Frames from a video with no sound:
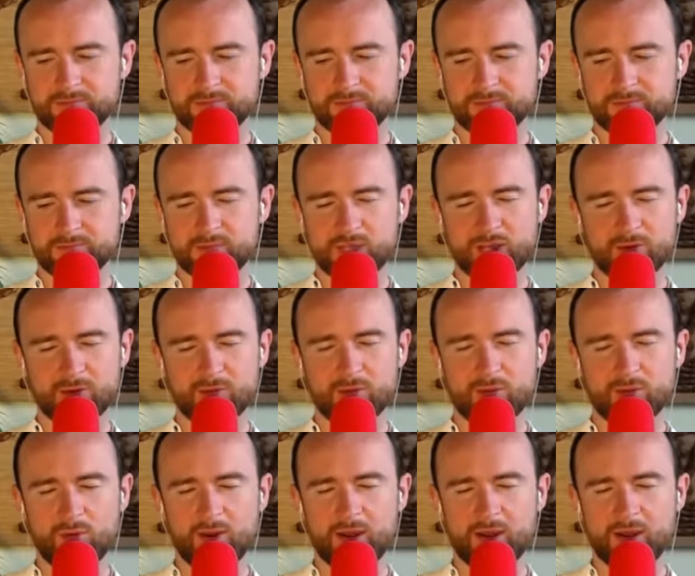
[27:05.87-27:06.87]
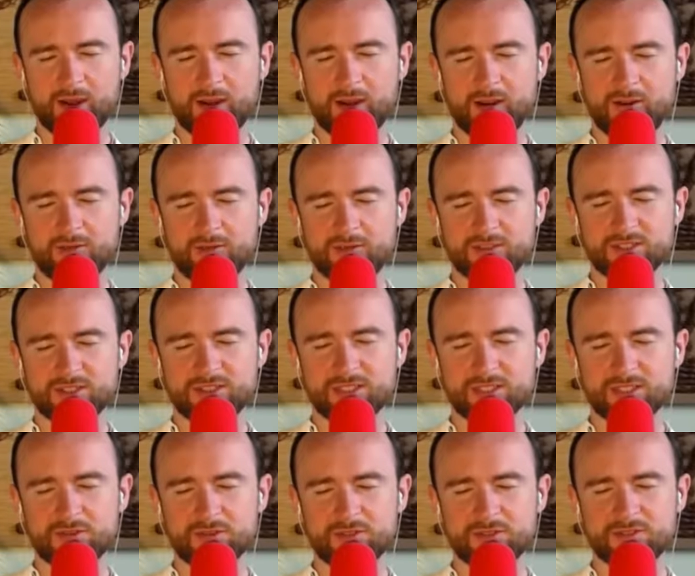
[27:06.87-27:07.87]
Become aware of the
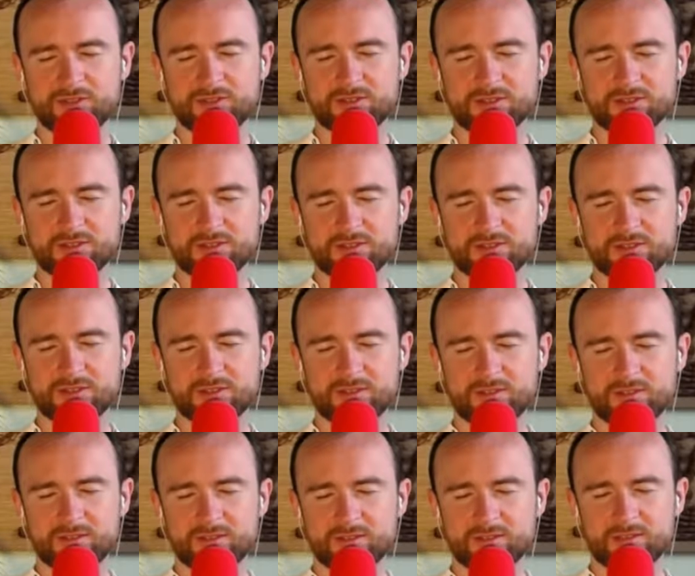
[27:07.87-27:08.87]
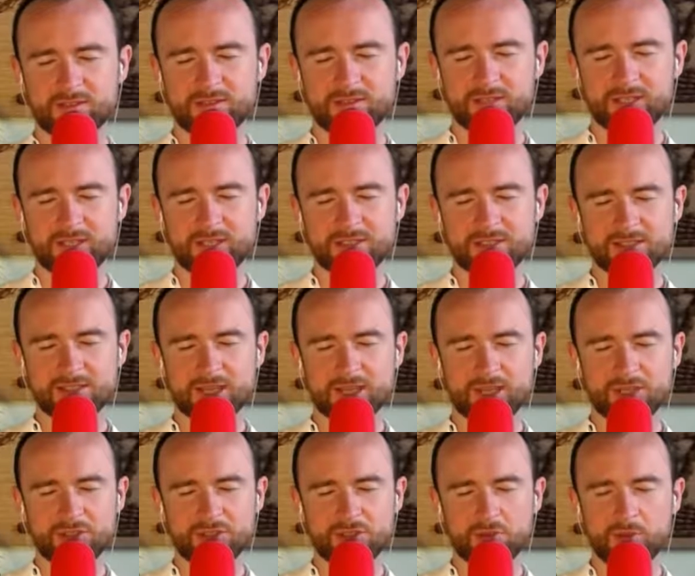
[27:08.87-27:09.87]
stillness
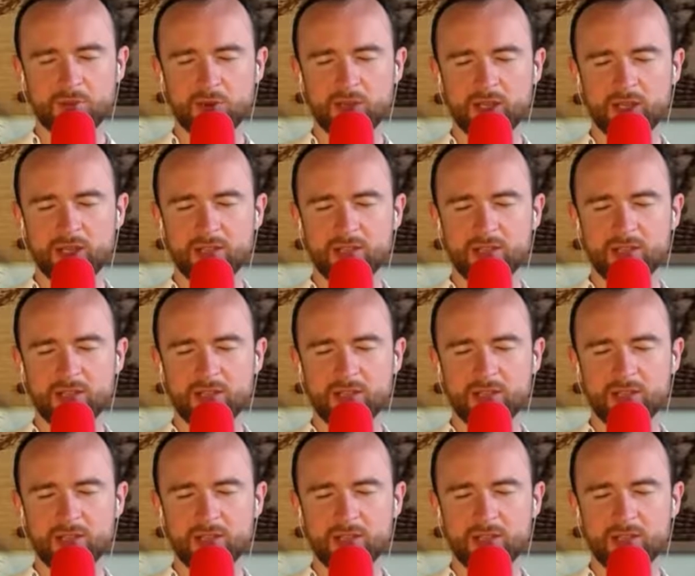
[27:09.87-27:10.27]
inside your body,